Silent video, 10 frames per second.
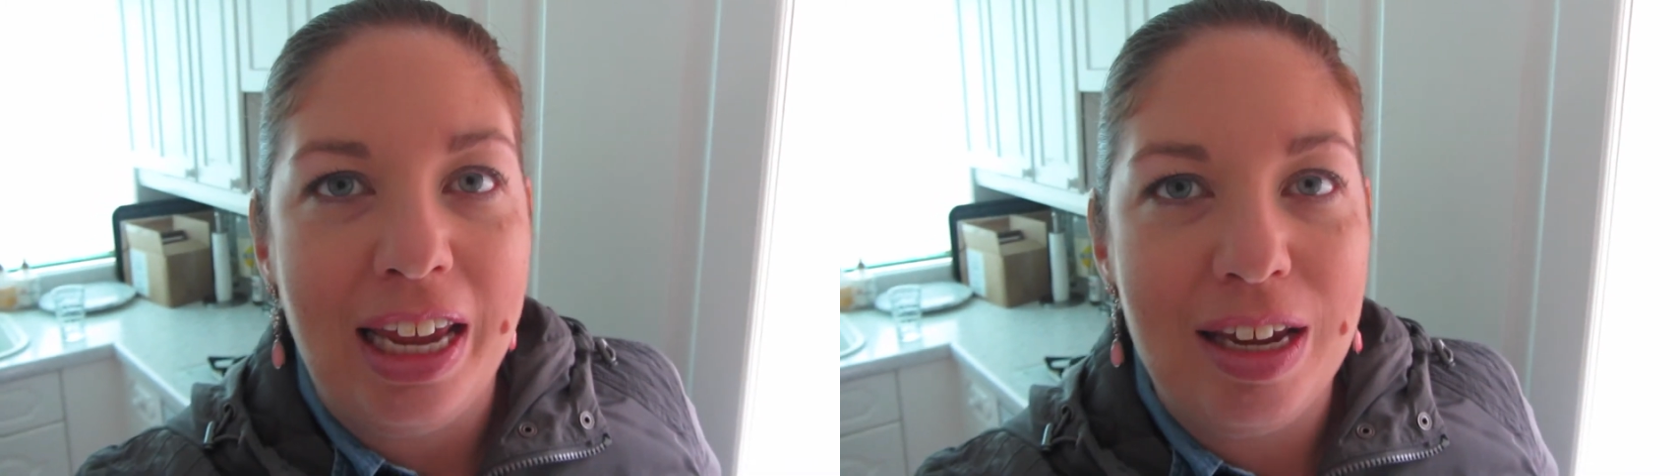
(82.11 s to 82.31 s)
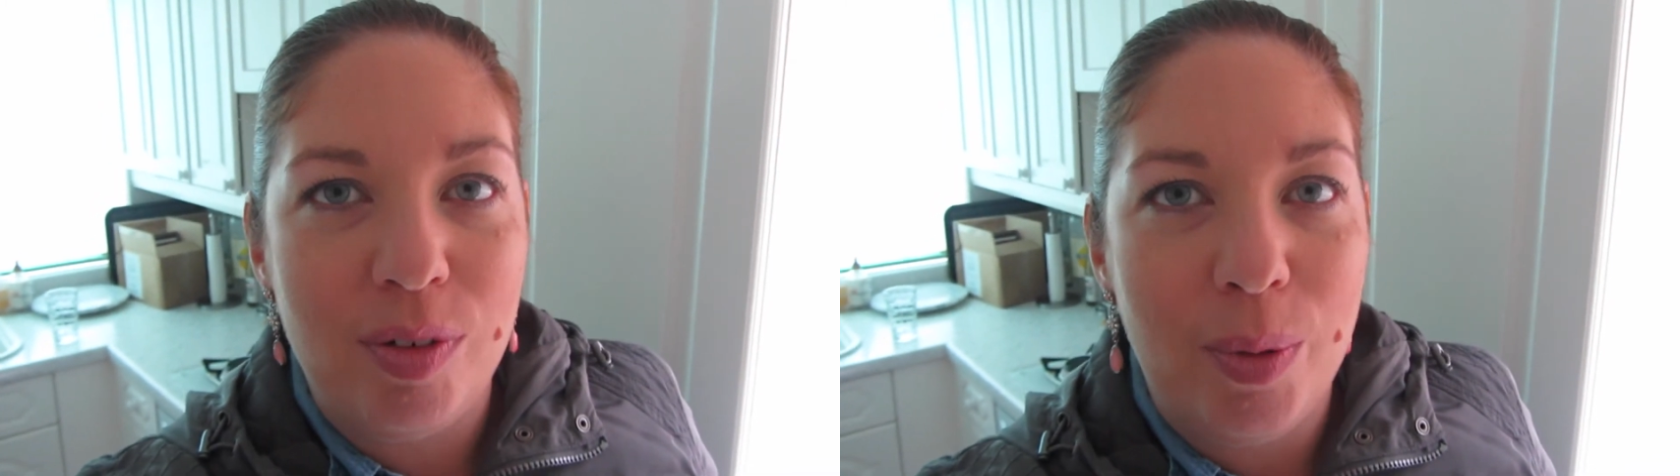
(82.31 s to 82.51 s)

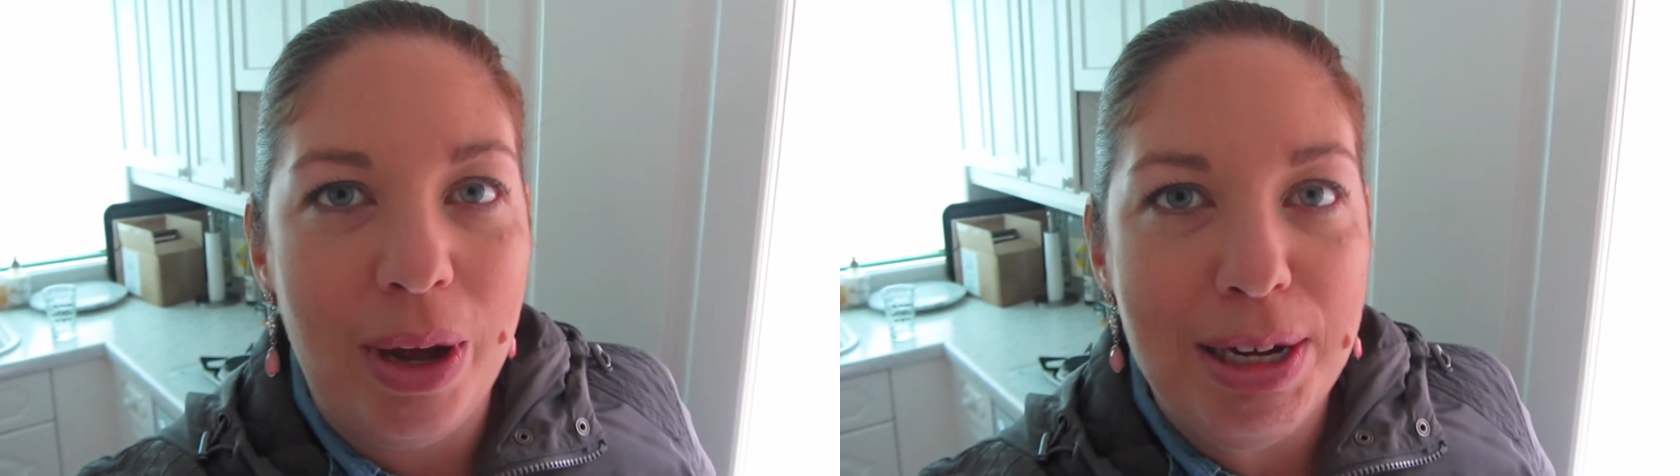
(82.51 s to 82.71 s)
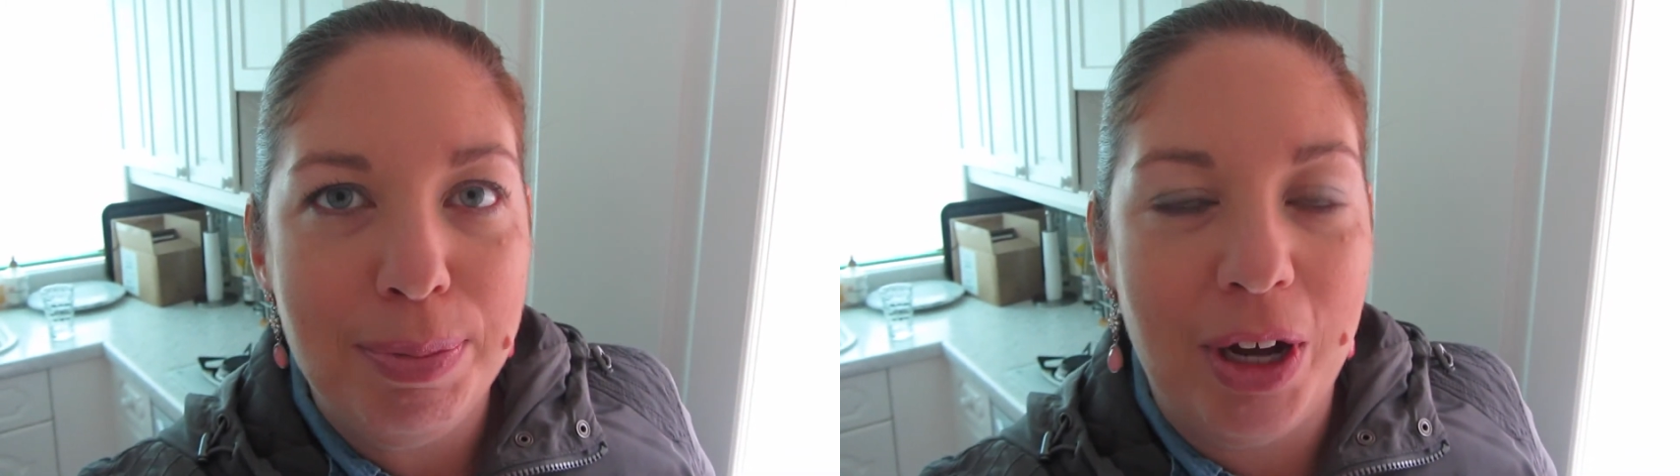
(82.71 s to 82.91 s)
either
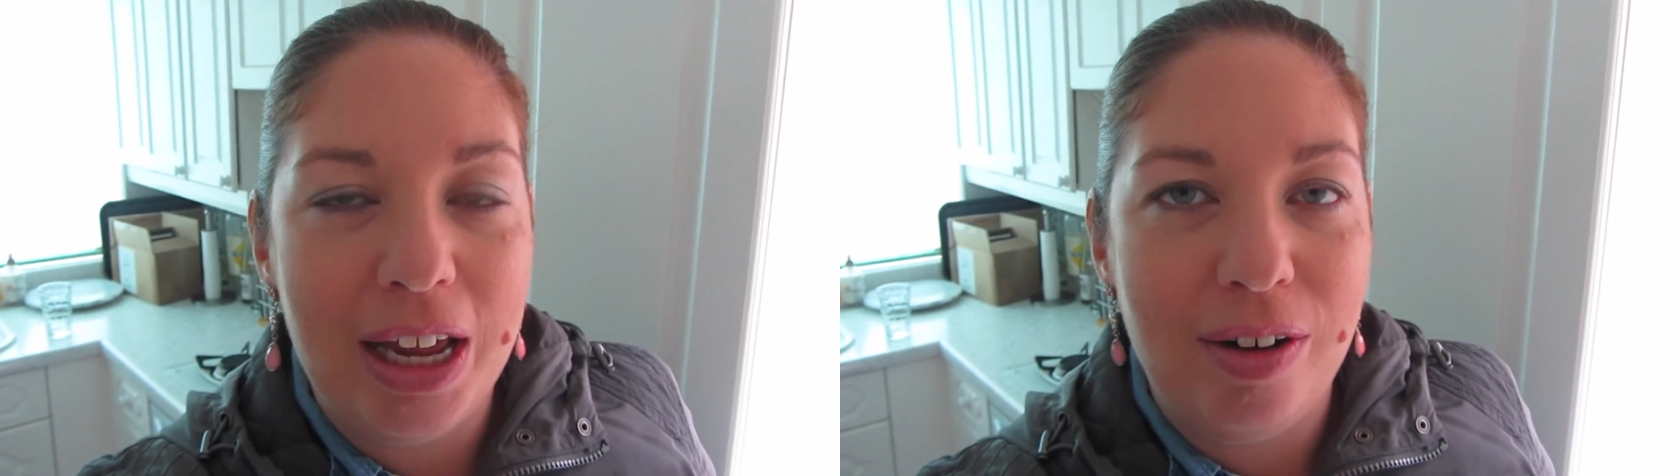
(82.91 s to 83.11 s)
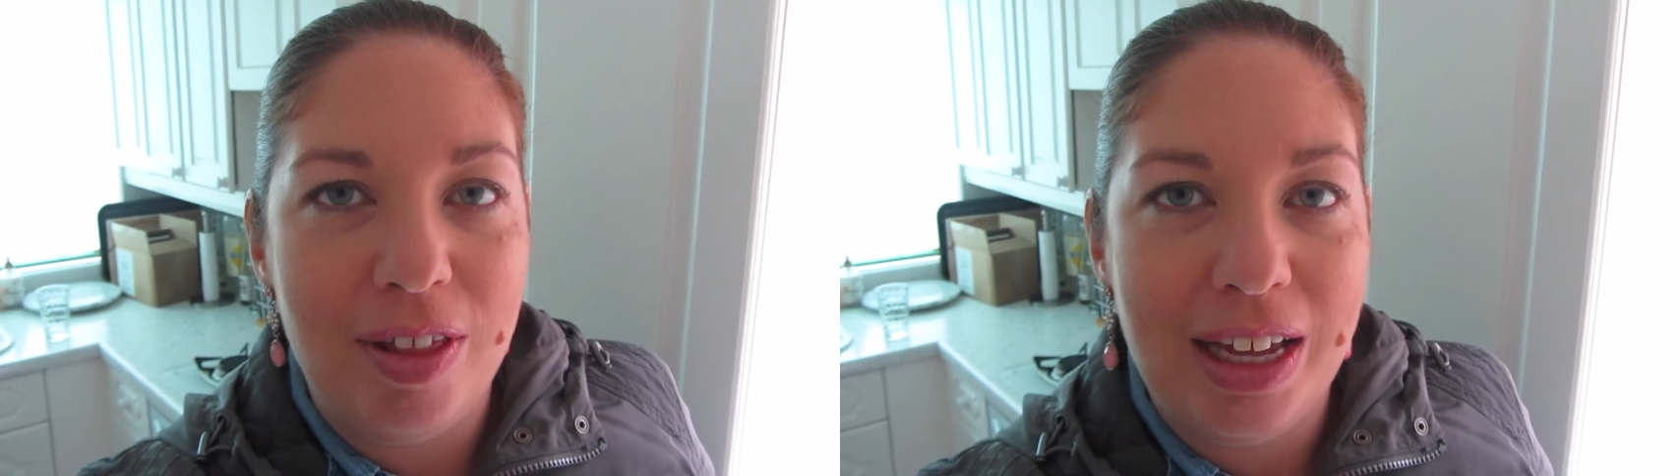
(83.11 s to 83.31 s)
way, but
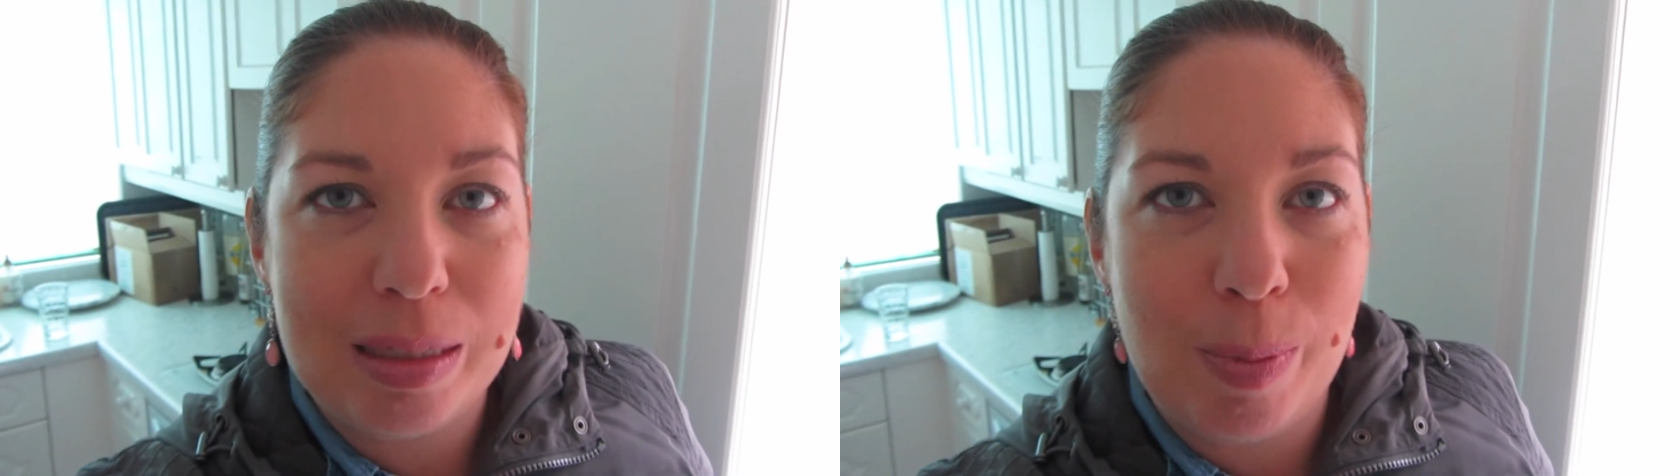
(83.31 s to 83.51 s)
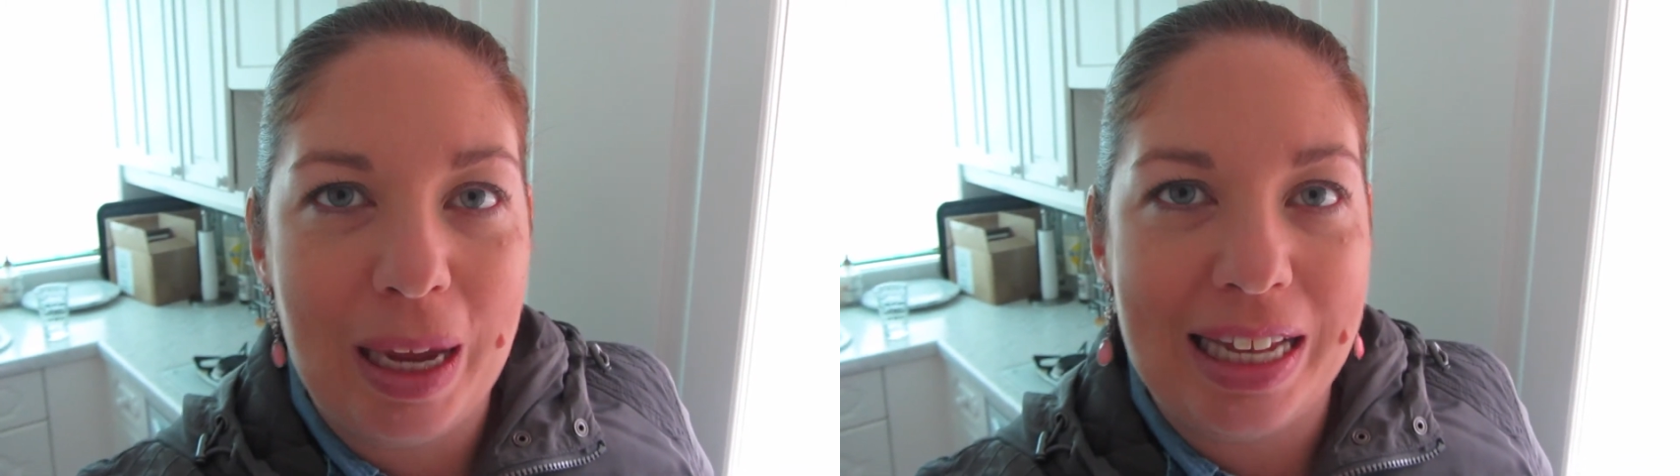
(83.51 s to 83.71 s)
anyway,
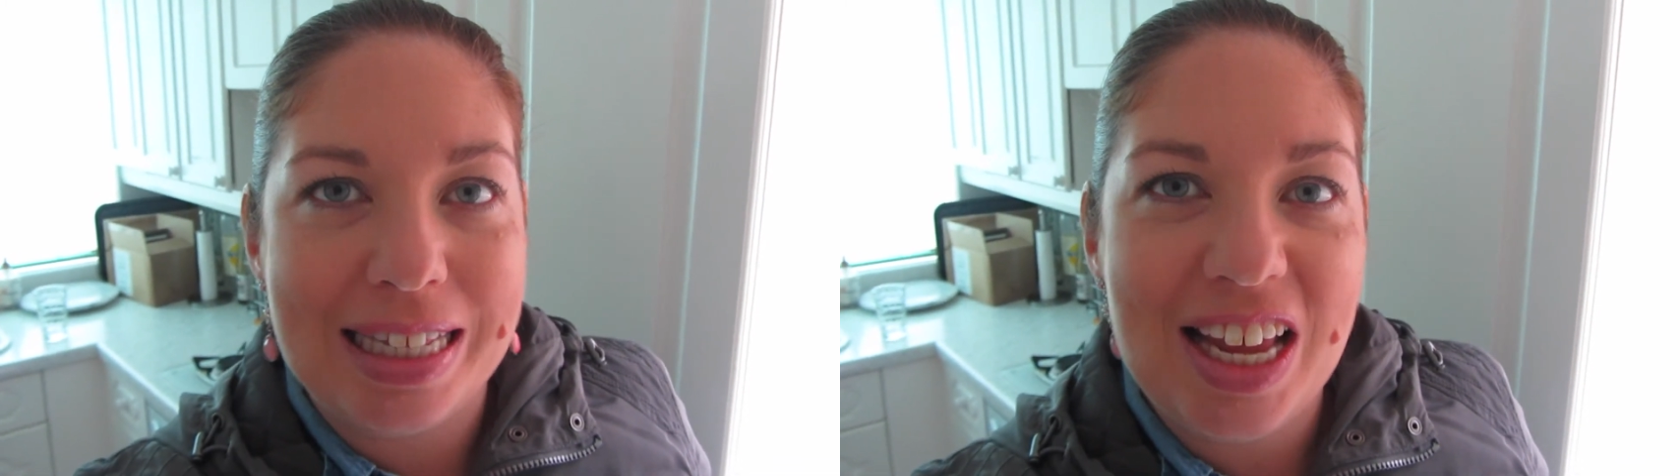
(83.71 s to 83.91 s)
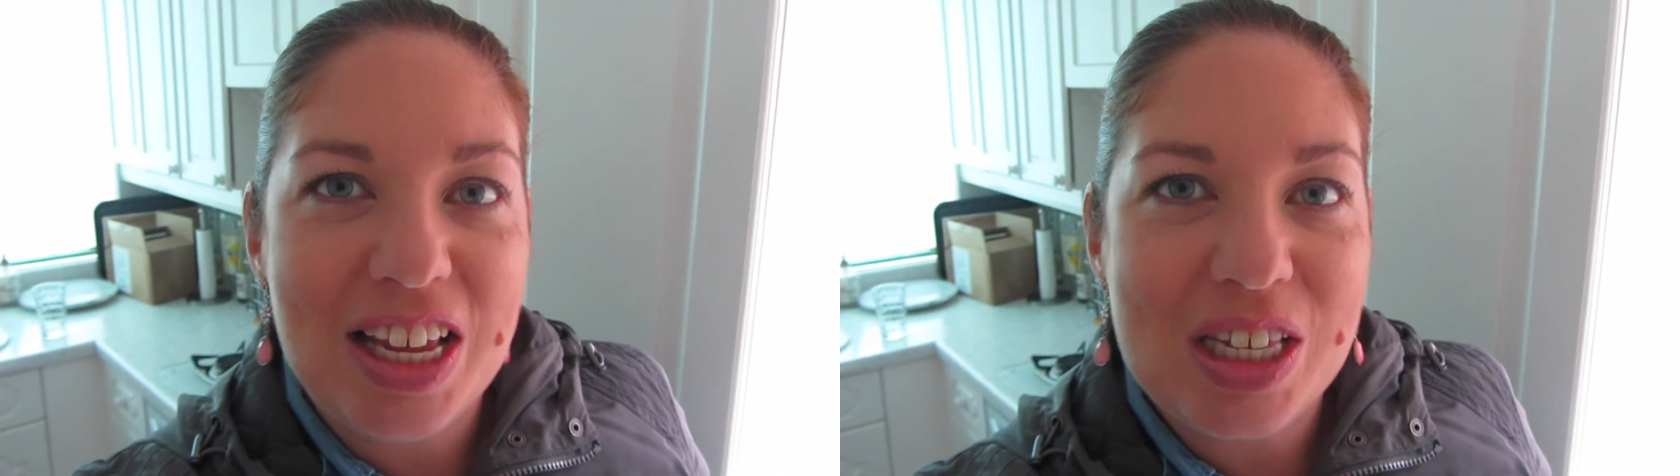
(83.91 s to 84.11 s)
that's my answer.